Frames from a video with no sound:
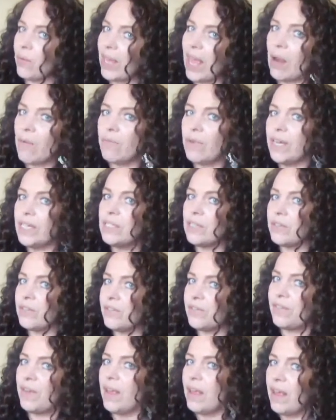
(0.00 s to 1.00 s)
and I'll get rid
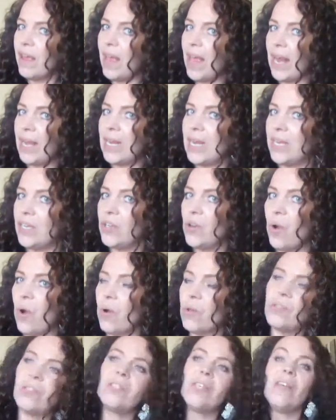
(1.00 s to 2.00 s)
of any
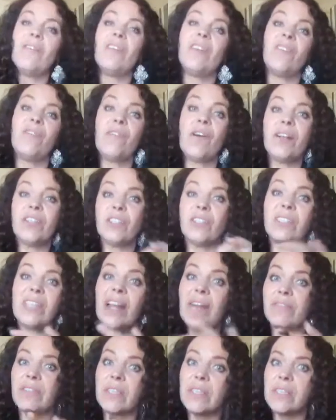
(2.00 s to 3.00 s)
knots, even if I
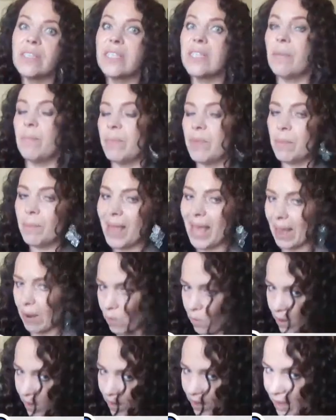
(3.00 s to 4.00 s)
just have to snip them
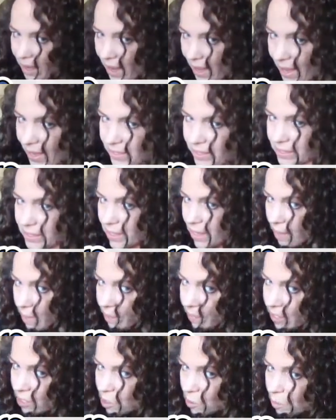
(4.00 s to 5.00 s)
out,
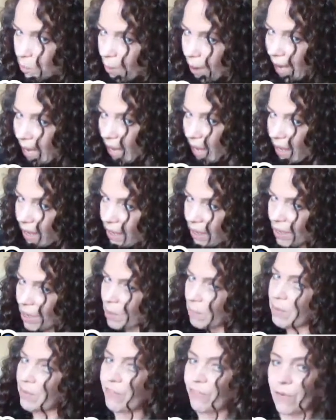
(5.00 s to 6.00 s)
and spray it
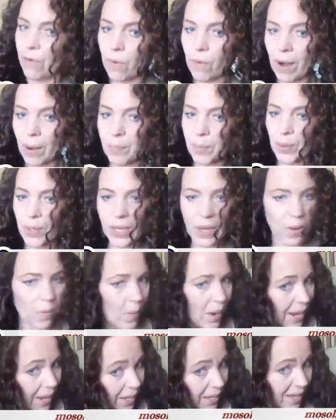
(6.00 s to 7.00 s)
before I put it
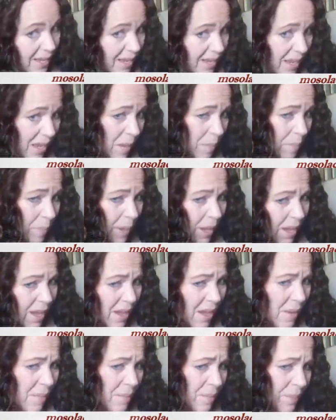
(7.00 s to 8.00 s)
away.
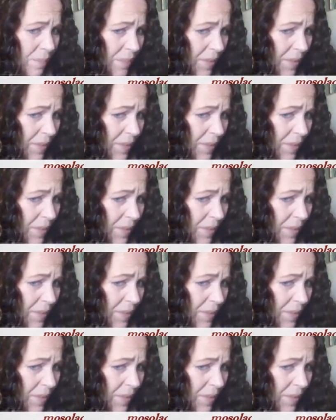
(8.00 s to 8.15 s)
But